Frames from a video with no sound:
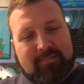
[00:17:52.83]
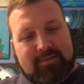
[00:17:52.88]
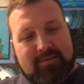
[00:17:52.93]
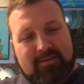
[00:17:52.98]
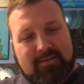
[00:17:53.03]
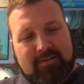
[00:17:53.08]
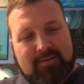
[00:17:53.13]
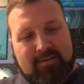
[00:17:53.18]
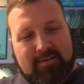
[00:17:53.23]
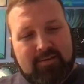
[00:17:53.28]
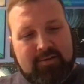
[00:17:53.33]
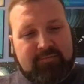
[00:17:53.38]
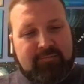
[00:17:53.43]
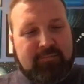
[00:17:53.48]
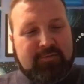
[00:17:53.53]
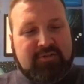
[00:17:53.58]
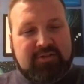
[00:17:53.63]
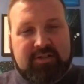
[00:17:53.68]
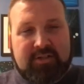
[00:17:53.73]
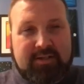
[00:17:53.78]
look for
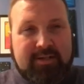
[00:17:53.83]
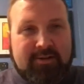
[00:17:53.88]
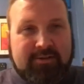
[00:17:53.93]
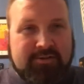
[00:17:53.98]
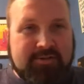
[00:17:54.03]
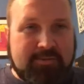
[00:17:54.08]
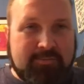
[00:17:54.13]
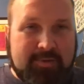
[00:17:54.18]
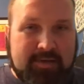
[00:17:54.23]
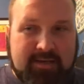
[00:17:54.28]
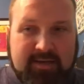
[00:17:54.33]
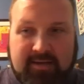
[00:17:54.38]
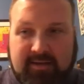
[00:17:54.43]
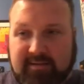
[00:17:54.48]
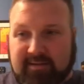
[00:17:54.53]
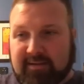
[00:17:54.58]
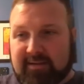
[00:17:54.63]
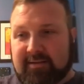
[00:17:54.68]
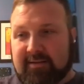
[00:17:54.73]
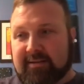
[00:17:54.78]
Geno Smith
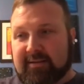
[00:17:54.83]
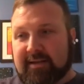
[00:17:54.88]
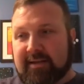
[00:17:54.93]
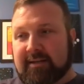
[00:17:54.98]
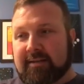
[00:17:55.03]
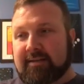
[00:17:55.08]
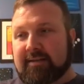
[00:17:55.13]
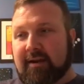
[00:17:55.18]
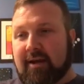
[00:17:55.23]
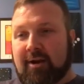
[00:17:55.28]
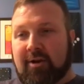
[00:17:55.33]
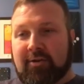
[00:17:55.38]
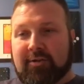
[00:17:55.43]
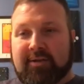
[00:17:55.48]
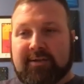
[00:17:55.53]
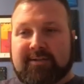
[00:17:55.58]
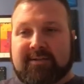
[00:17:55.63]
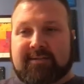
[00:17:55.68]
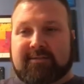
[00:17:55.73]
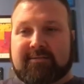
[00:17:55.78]
and all
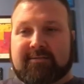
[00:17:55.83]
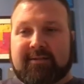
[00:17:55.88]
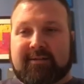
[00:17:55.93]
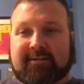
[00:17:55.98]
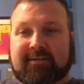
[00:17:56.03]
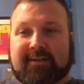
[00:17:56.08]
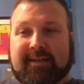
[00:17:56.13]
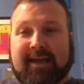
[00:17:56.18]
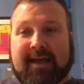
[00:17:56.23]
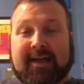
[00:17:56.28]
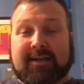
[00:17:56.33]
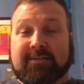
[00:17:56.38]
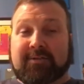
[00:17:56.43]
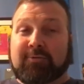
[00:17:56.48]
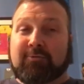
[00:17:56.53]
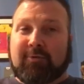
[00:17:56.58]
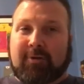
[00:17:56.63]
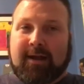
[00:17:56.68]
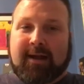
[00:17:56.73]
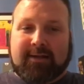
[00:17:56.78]
these the guys who
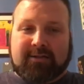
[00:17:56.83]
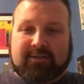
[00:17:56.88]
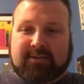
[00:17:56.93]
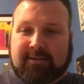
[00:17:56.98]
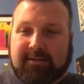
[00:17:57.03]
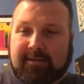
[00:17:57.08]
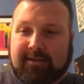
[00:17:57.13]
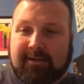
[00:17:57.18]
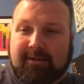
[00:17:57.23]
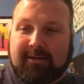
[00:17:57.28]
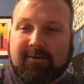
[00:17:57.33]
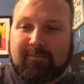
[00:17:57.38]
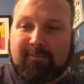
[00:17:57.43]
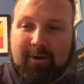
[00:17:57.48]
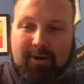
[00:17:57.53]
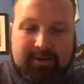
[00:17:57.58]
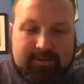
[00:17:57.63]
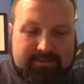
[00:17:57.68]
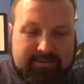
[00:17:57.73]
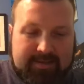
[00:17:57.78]
were actually
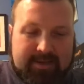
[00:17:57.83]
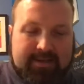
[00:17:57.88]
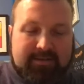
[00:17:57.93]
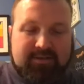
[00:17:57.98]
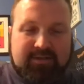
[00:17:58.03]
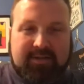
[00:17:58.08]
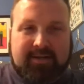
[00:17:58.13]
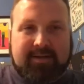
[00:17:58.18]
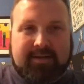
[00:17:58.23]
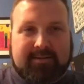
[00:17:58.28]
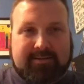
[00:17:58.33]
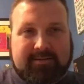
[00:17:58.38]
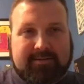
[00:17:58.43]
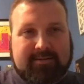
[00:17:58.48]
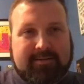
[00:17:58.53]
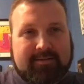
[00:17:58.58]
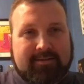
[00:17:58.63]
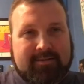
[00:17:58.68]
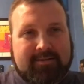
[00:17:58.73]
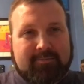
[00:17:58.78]
Mark Sanchez,
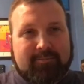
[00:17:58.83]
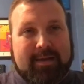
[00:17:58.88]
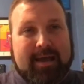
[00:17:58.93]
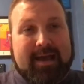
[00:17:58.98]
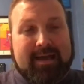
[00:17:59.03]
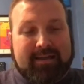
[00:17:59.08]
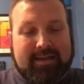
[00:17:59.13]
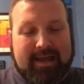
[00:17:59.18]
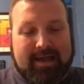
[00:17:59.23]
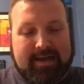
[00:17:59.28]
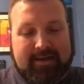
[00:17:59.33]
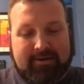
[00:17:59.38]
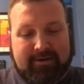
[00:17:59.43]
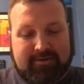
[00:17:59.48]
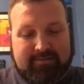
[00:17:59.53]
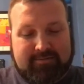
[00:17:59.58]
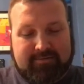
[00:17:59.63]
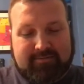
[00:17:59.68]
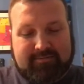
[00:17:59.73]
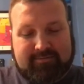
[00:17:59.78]
Matt Leinart,
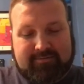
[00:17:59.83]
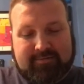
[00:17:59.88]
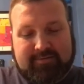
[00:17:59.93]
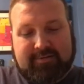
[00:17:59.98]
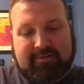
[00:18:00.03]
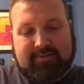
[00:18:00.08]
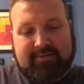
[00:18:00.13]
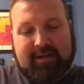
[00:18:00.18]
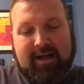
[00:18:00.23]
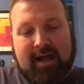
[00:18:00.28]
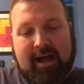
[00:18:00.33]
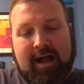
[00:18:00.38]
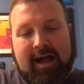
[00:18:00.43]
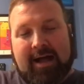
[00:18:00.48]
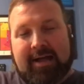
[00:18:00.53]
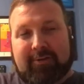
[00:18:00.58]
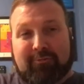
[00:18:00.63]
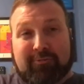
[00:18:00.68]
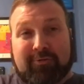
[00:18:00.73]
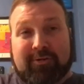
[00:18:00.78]
the
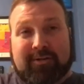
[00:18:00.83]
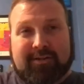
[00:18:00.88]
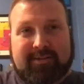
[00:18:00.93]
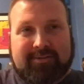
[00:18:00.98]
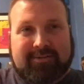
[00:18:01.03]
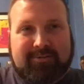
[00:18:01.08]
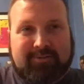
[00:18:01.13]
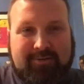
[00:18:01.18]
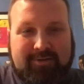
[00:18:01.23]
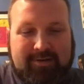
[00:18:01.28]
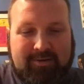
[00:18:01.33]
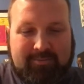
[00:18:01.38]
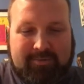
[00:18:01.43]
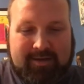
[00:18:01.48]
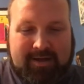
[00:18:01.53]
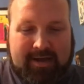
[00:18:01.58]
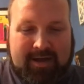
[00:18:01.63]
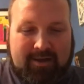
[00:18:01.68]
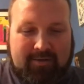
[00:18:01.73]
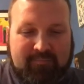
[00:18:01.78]
hot rookies that were coming
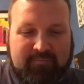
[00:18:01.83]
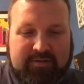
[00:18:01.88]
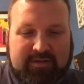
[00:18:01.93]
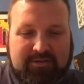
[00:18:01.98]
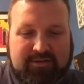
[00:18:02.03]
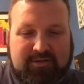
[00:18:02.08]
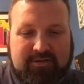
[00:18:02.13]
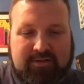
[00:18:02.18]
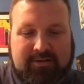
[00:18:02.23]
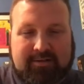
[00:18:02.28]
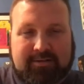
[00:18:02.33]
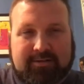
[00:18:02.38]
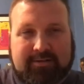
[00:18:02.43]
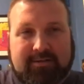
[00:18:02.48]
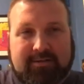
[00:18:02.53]
out. Vince Young.